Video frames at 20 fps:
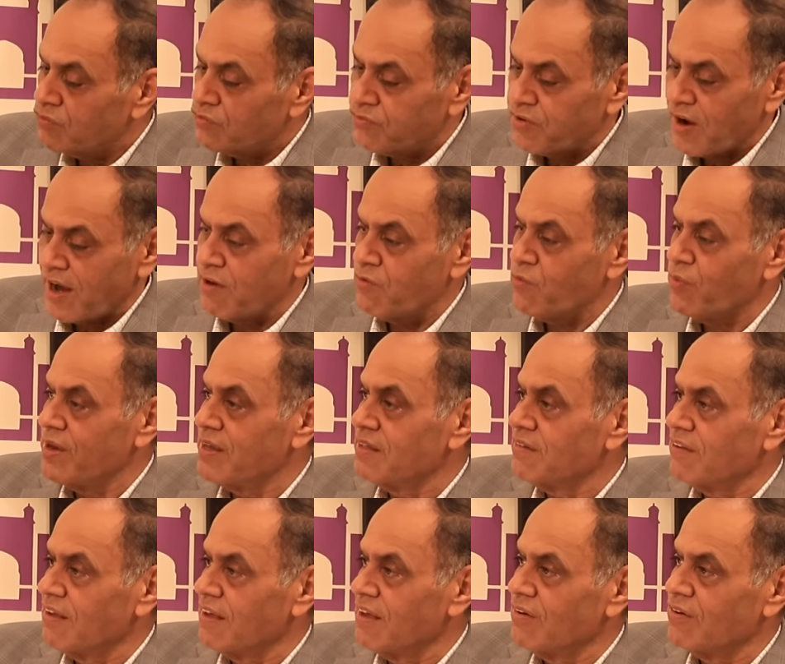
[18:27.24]

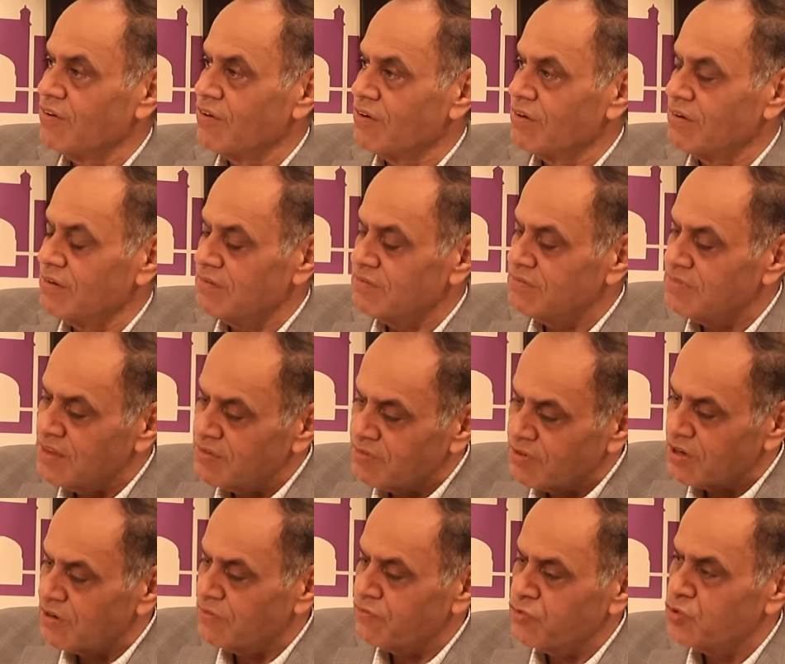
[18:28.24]
five-week thing or
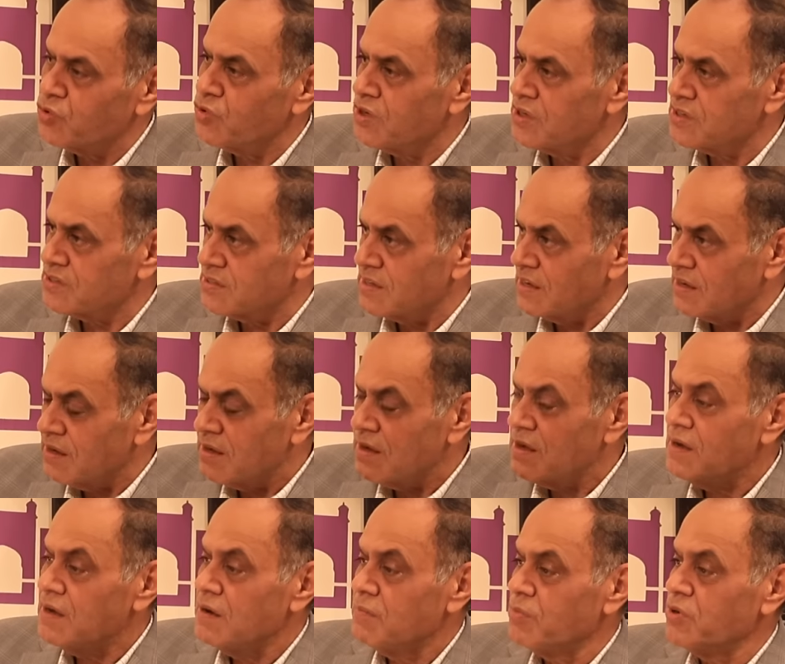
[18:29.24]
even a few years thing,
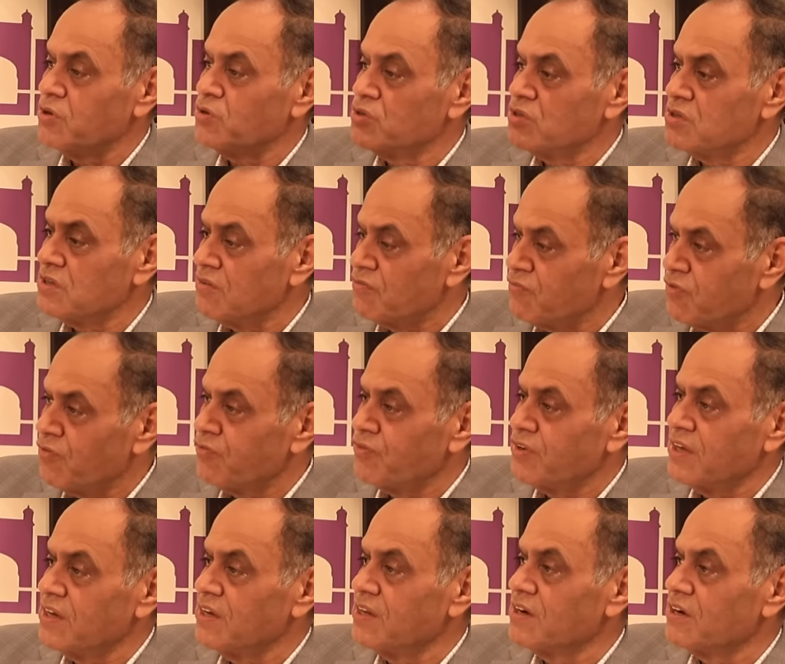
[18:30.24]
but use it as a
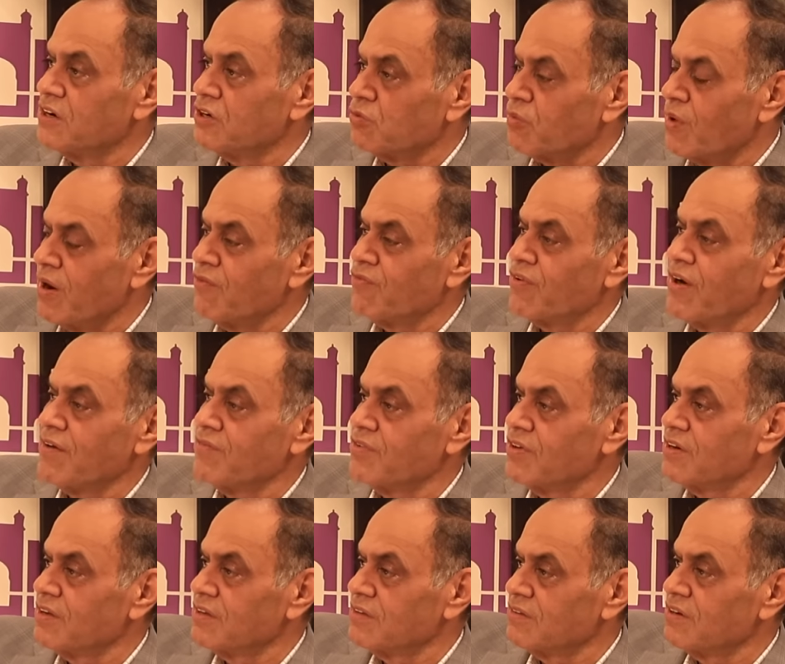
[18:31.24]
15-year,
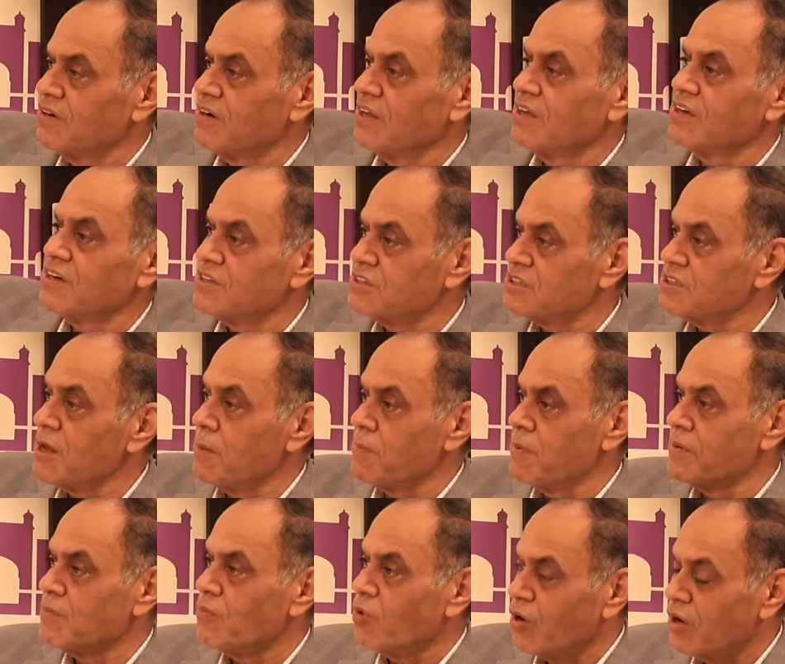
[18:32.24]
25-year, 30-year
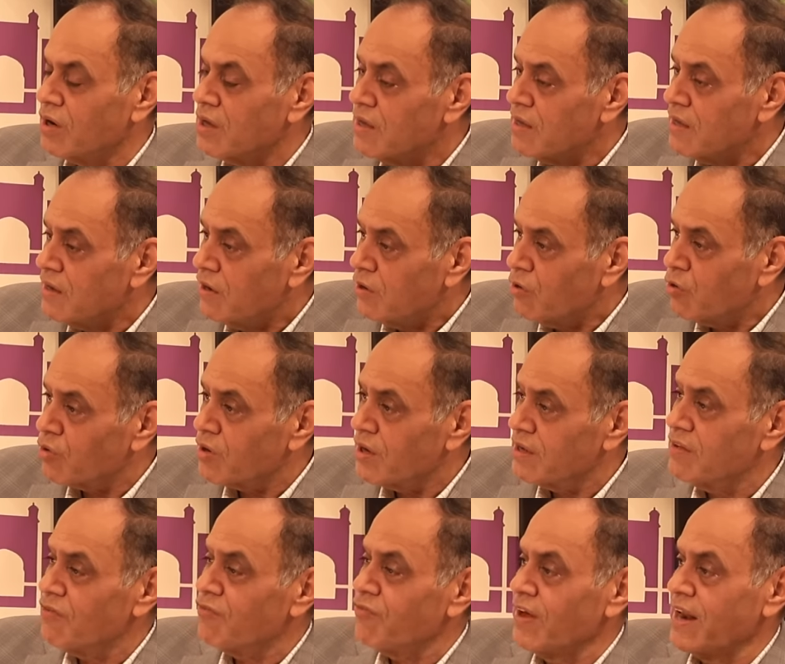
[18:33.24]
stepping board. Look
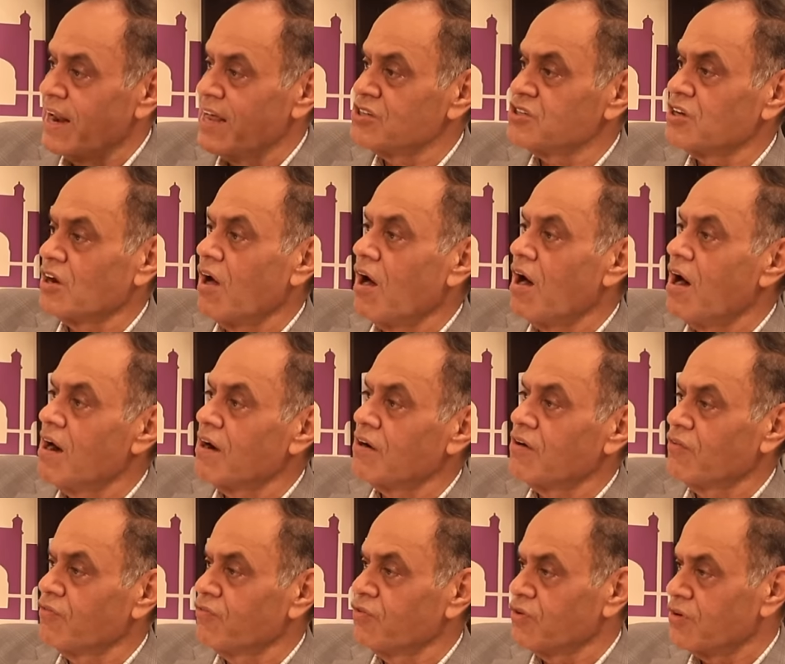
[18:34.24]
at the financial
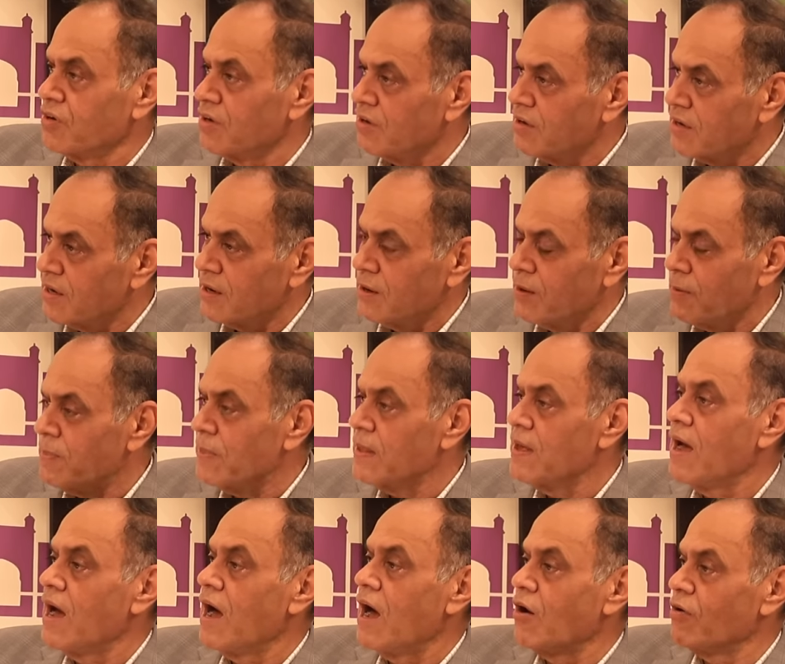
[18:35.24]
arc of your career,
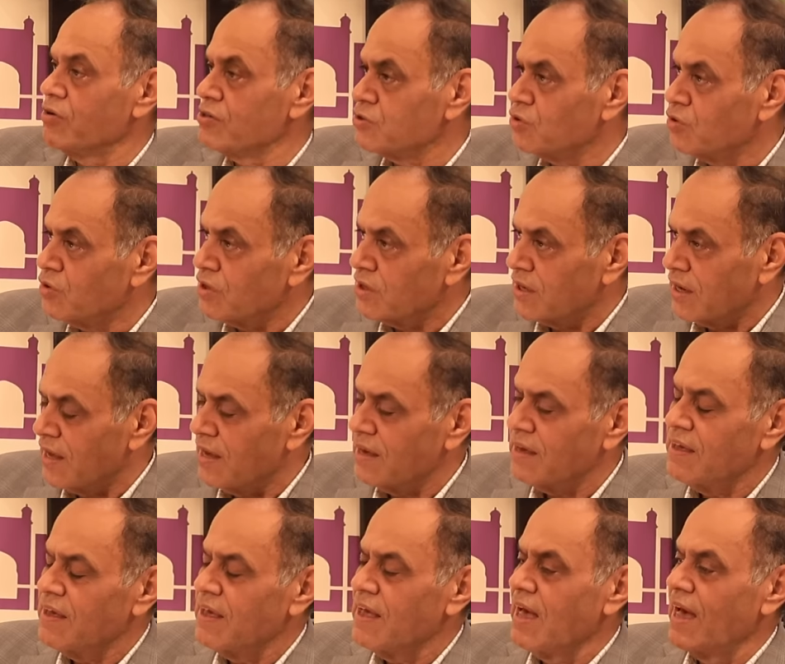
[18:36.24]
how it's going to
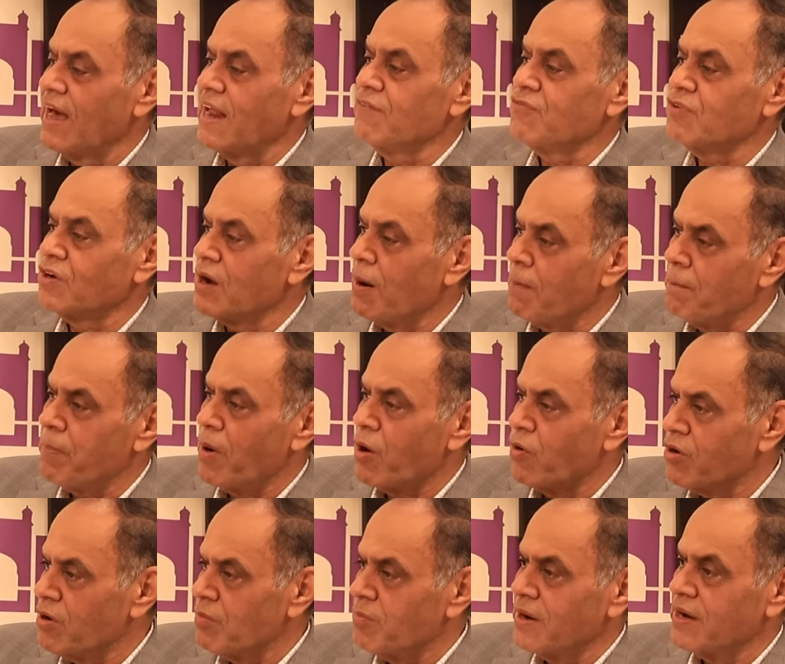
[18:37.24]
take. And if you
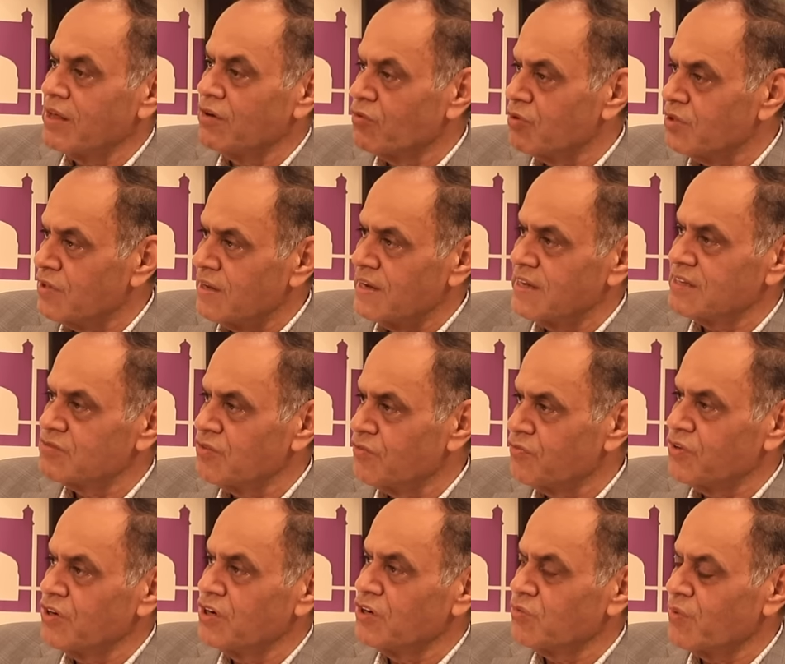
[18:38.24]
compound your money over the next
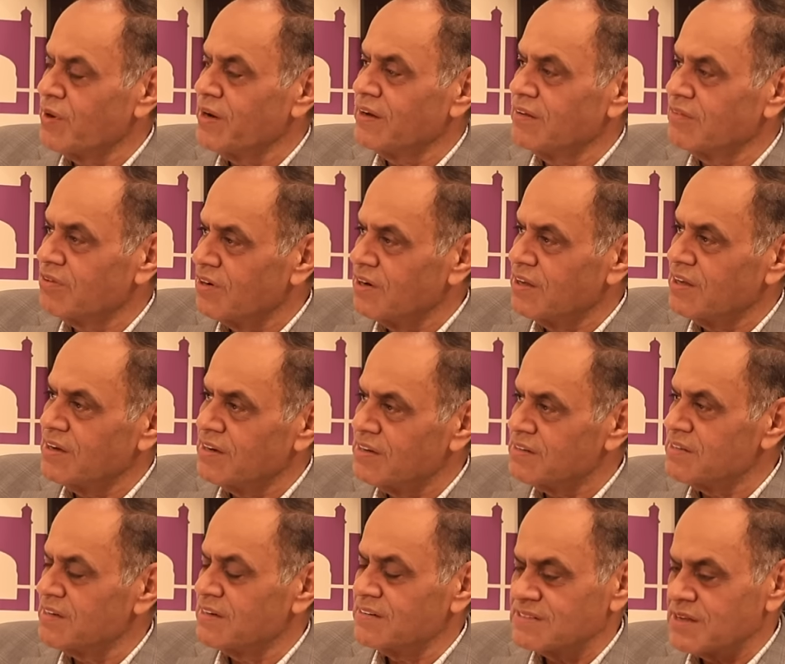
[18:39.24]
15, 20, 30
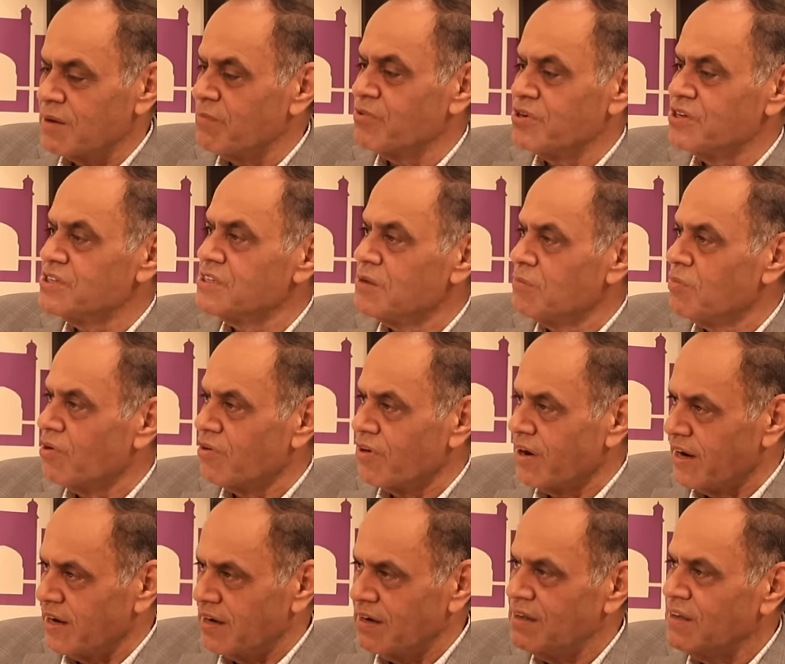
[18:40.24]
years at some reasonable
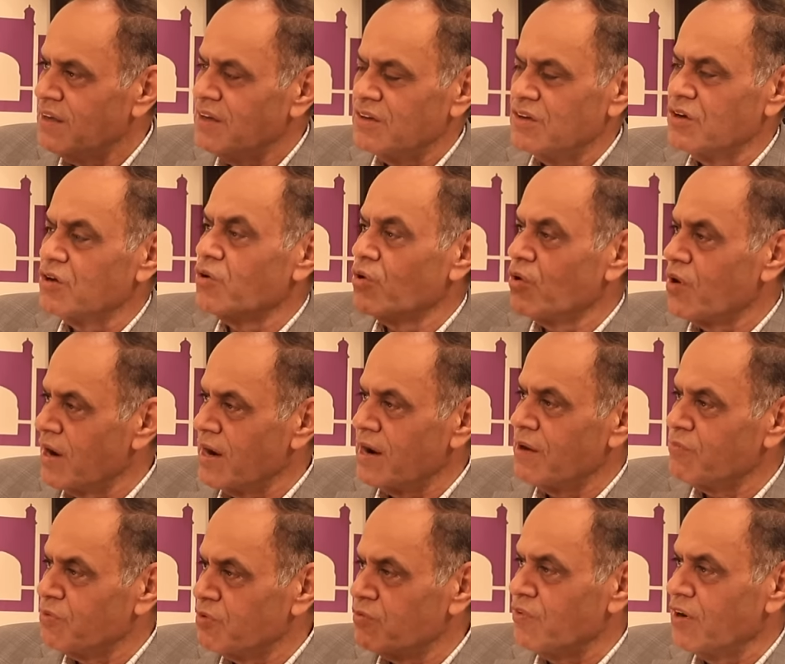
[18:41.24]
rate, you're going to end
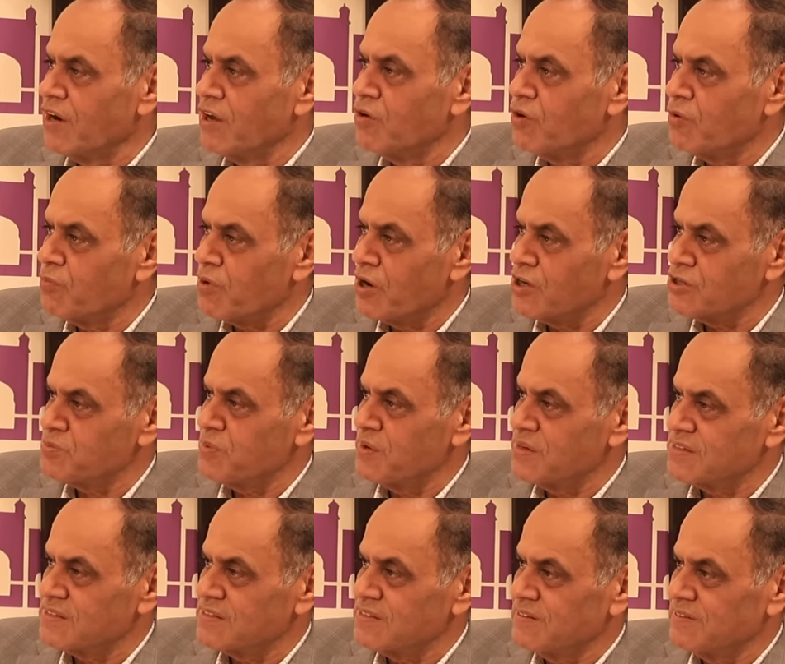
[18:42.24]
up with very good
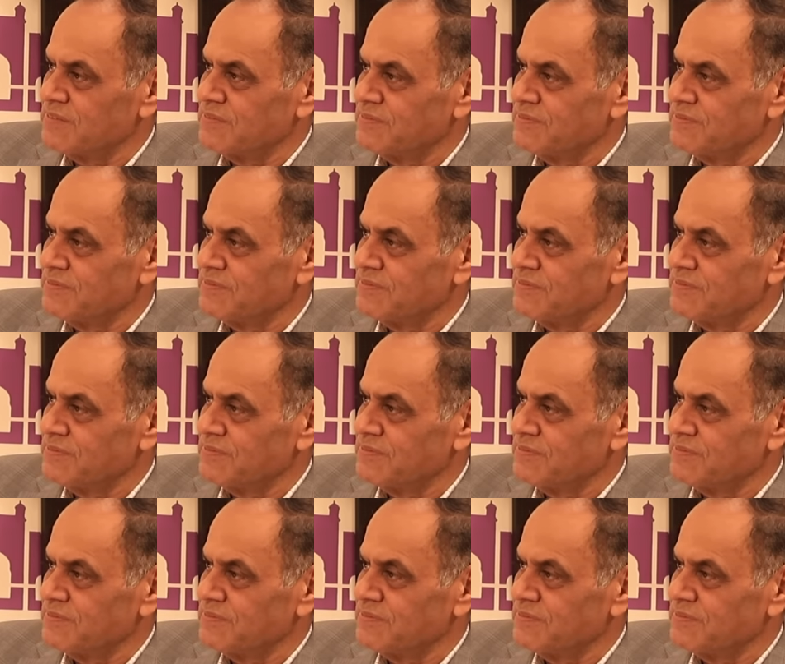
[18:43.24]
prospects.